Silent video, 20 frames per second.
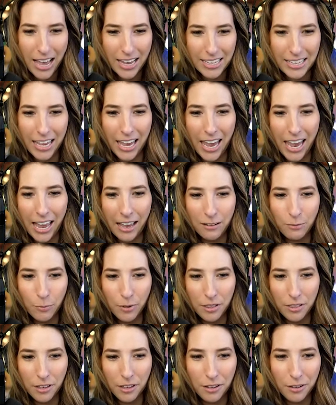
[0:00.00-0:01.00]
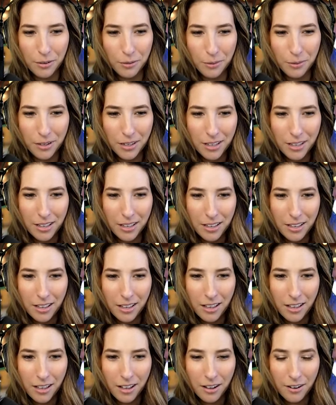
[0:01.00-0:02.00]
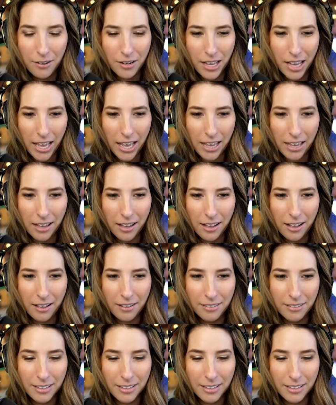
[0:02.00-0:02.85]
I can't with you. Okay,